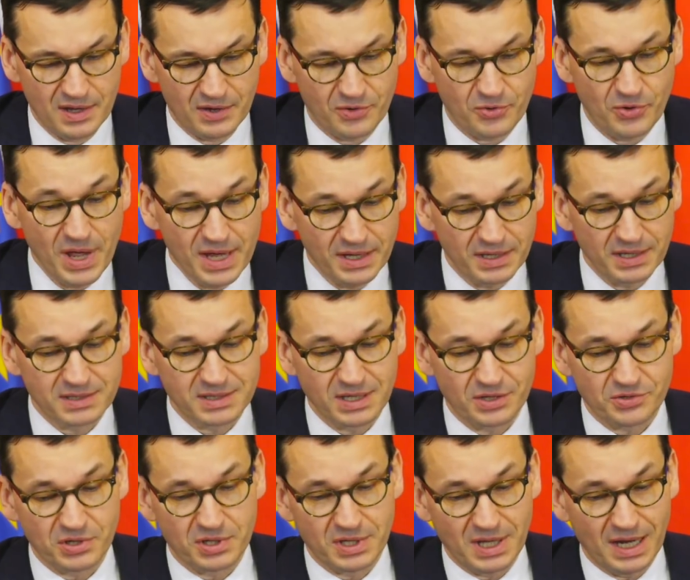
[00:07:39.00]
created
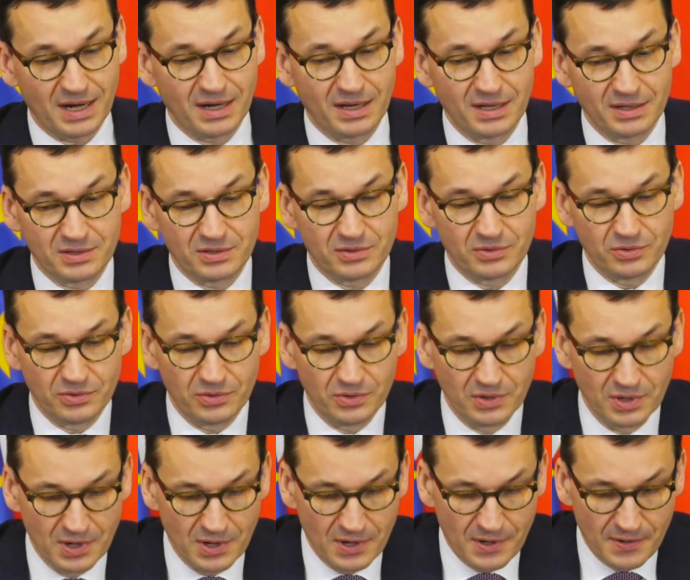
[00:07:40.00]
such a target to
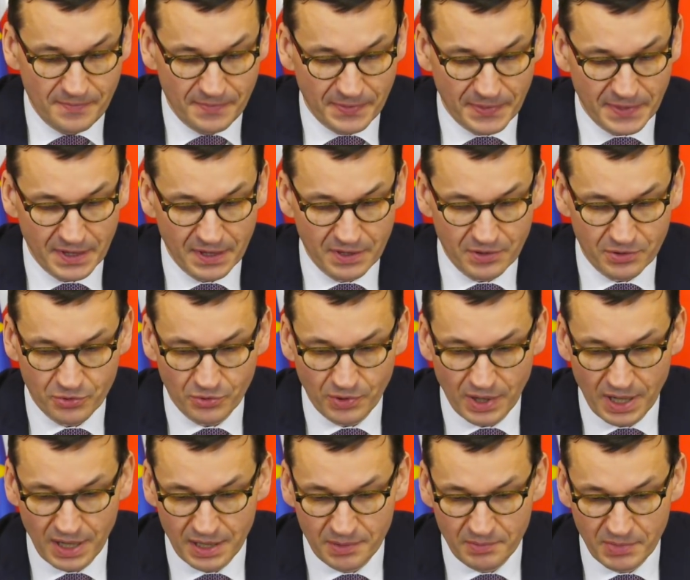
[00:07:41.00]

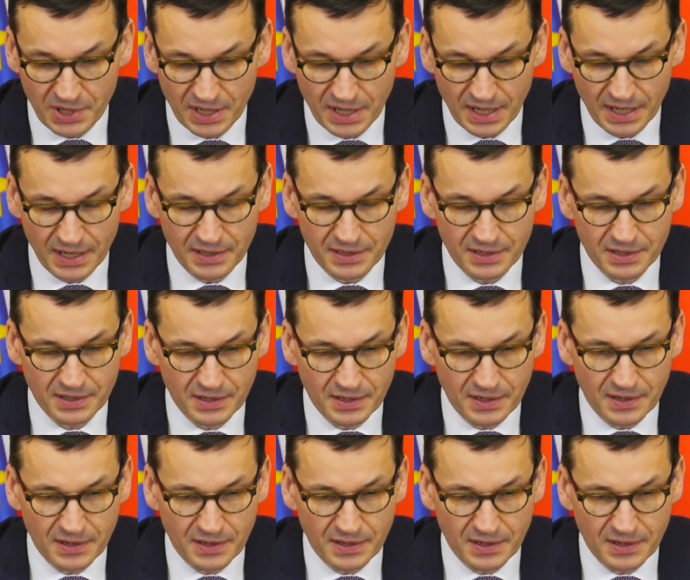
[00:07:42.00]
eliminate